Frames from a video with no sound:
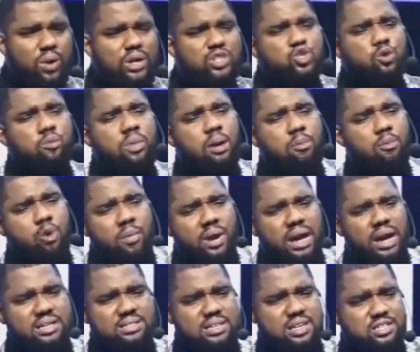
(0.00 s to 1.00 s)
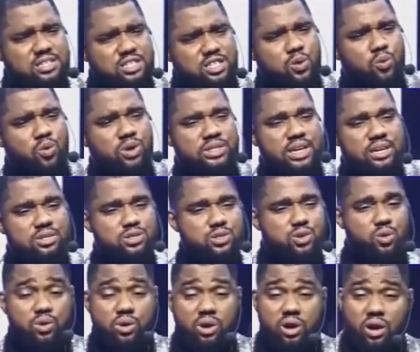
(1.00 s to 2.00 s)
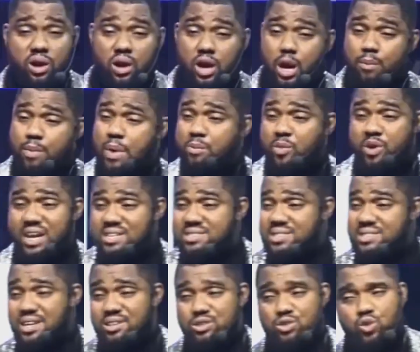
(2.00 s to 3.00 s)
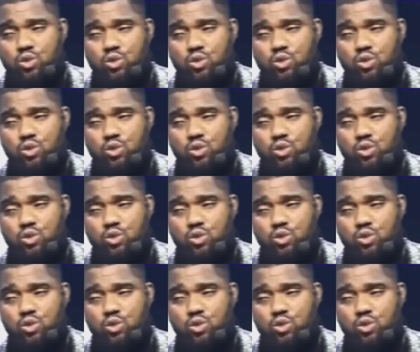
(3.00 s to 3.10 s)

to my mom and I said, See what I saw. And my mother said, Don't